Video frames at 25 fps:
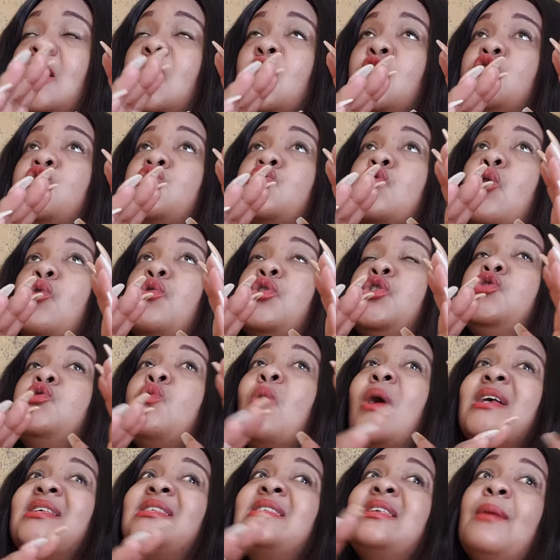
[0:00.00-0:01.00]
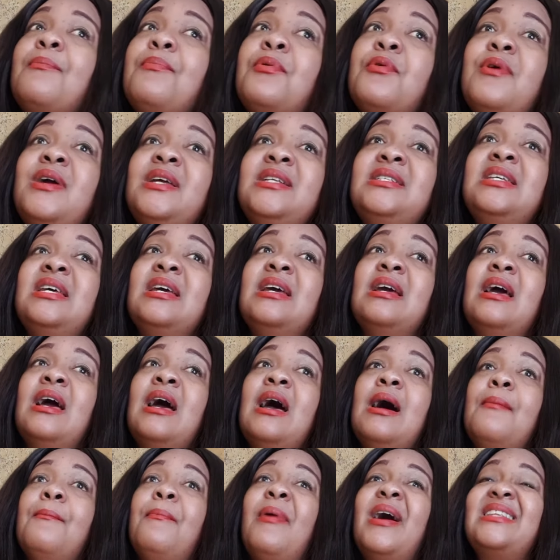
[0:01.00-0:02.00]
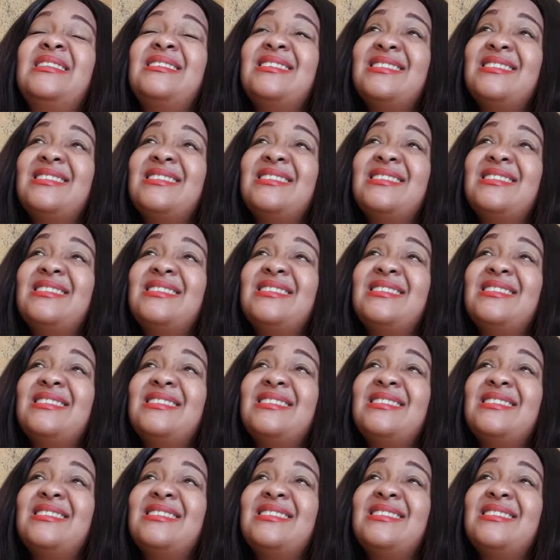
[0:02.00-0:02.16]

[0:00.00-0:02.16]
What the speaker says: So you are separating, but